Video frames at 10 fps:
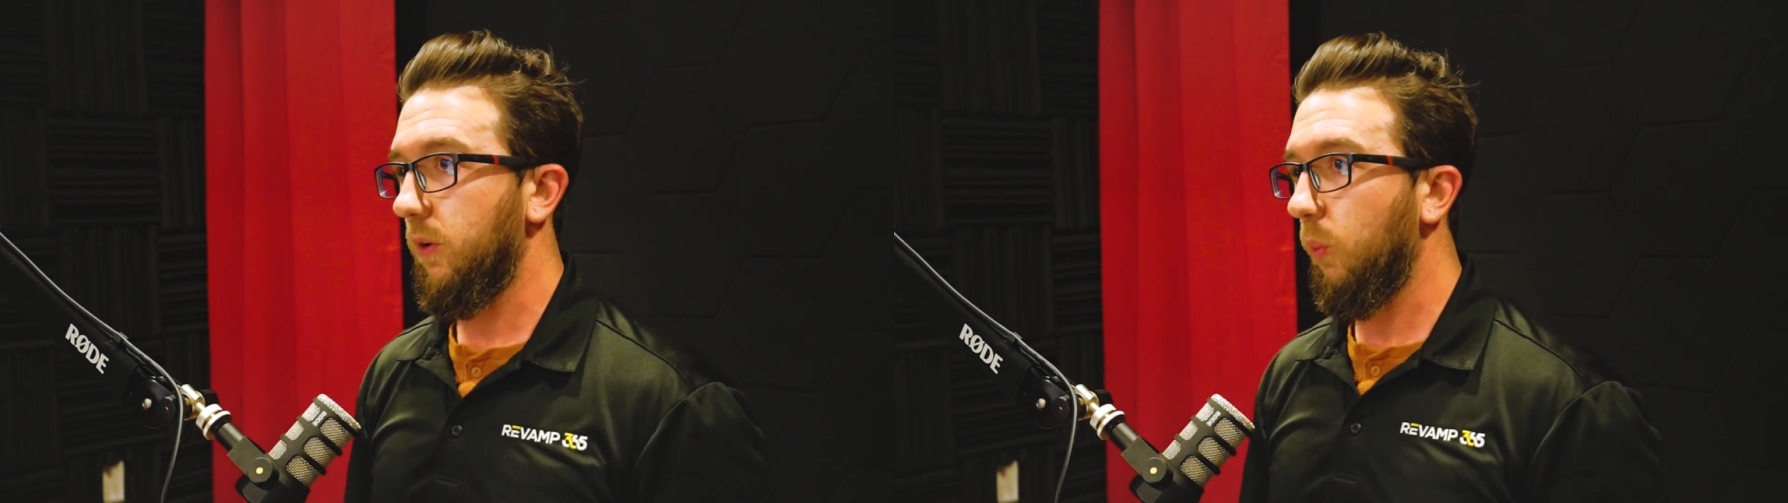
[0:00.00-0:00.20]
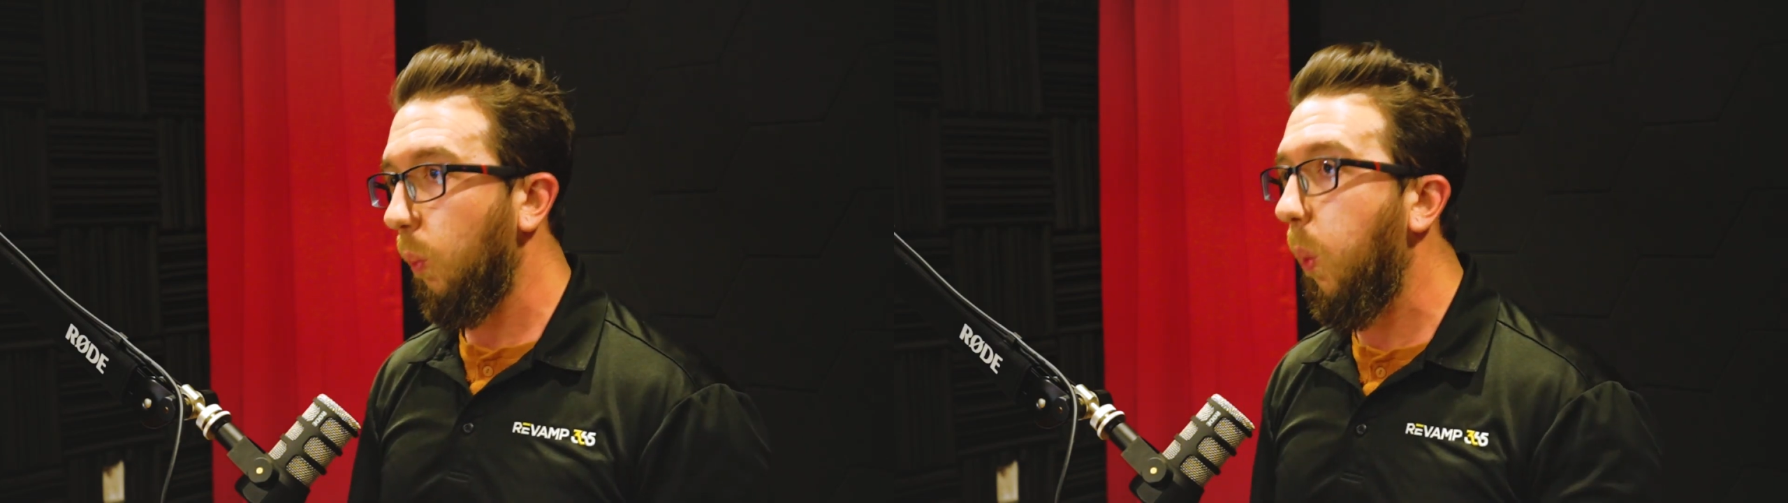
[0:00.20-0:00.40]

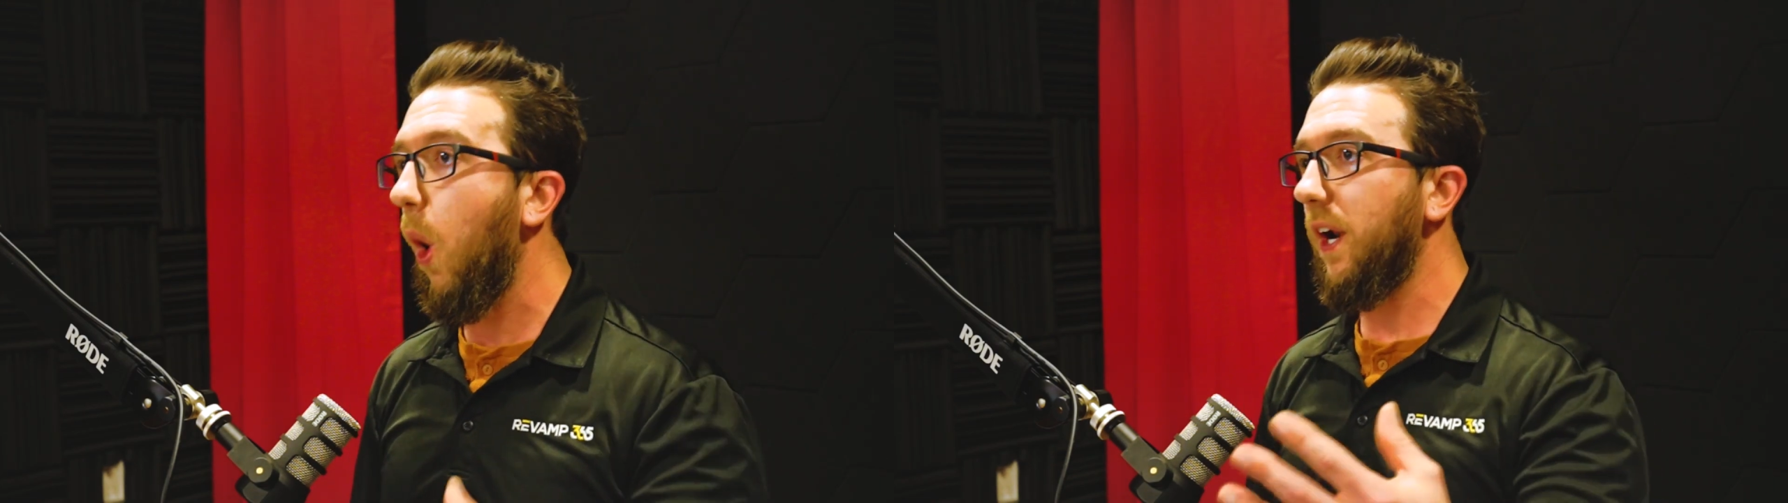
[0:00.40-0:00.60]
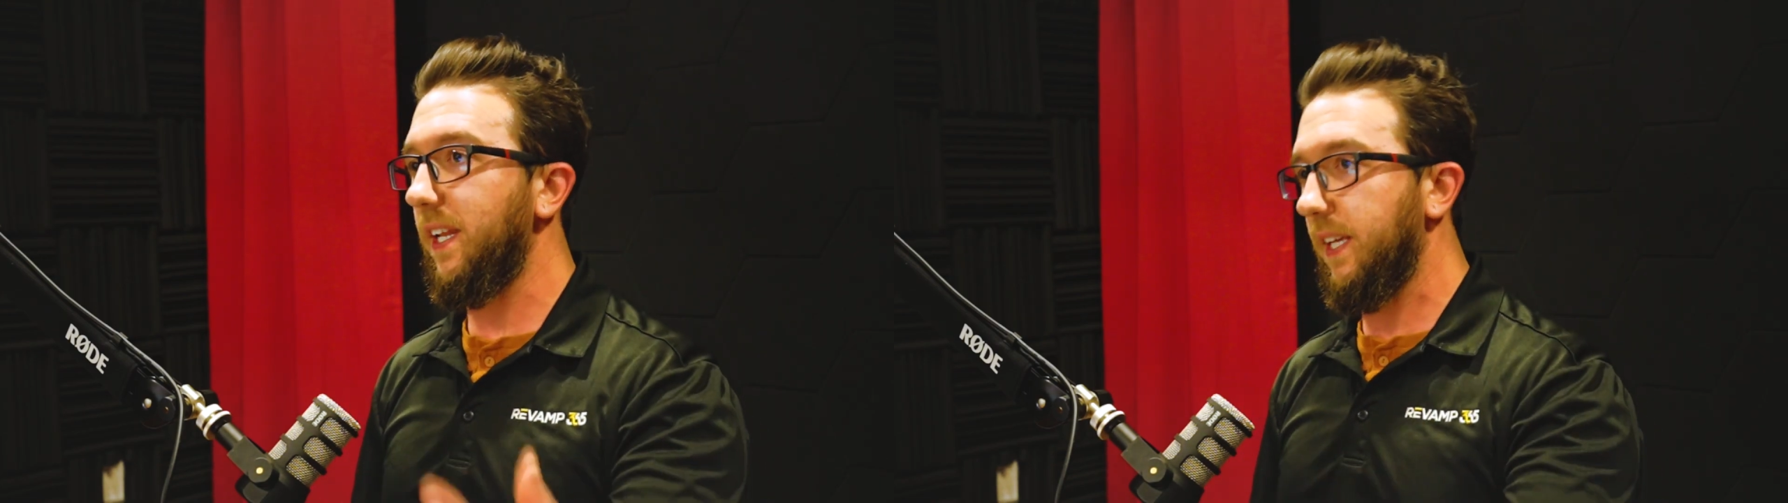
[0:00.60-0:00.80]

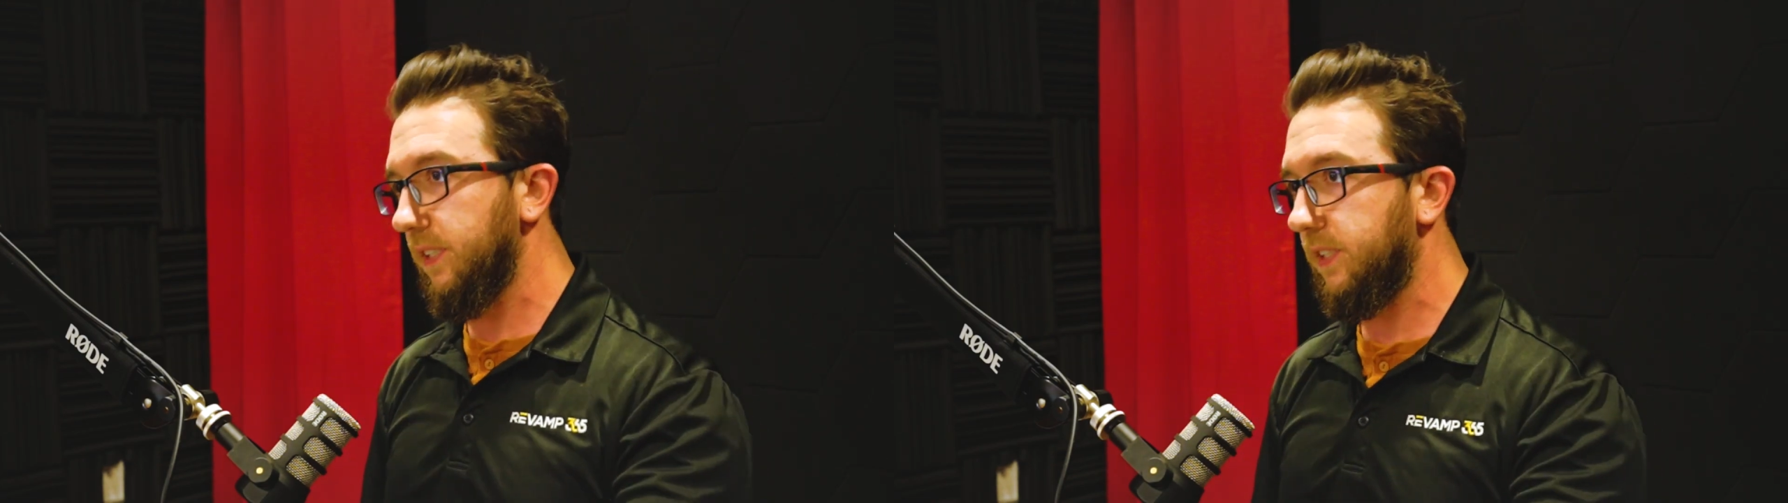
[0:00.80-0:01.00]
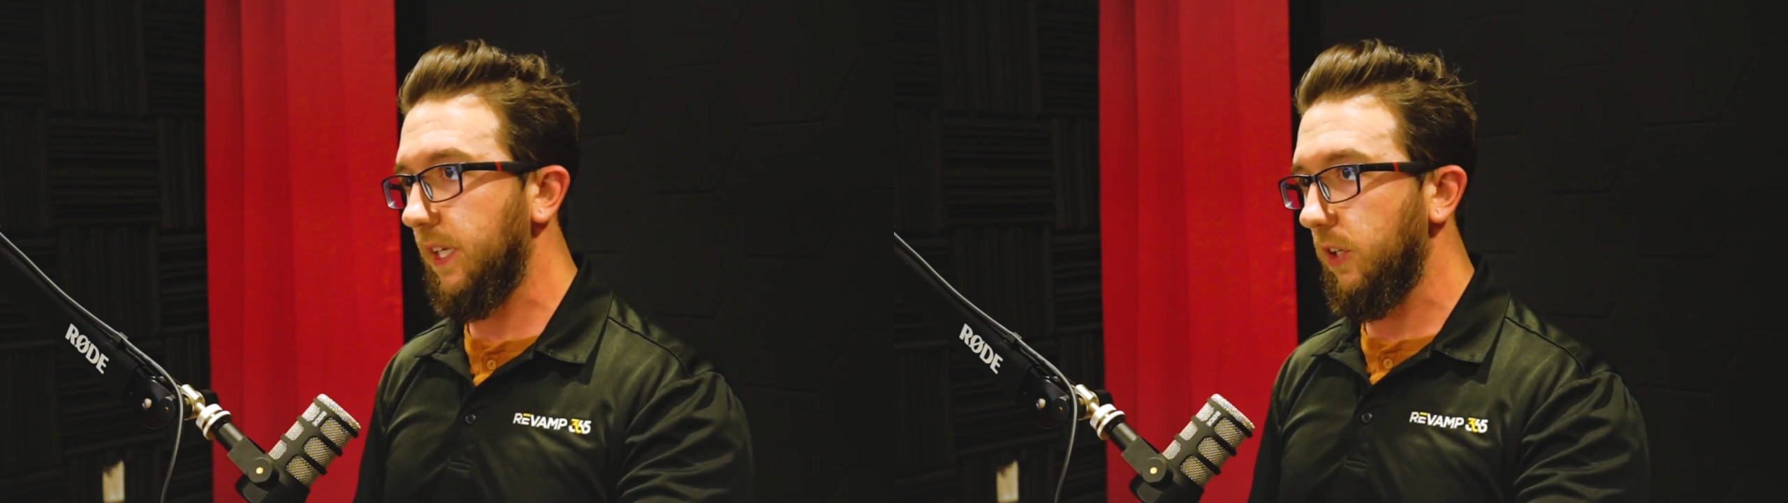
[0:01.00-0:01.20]
what it
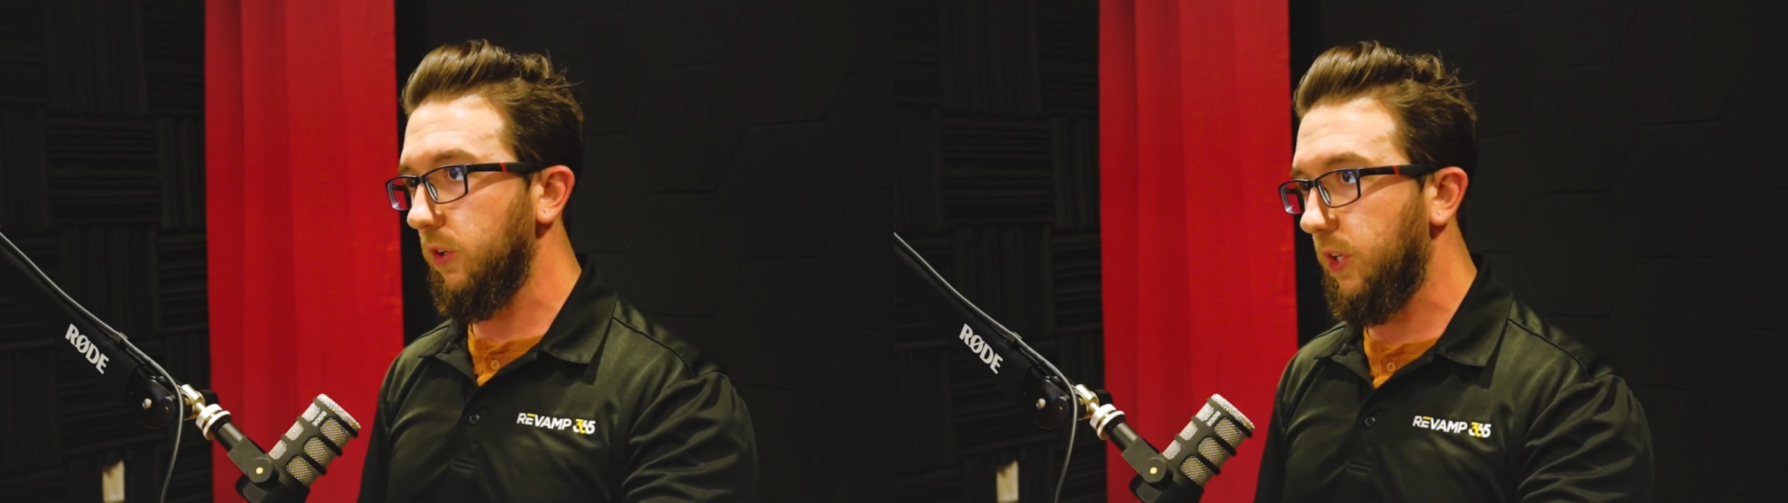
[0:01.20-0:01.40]
is that you're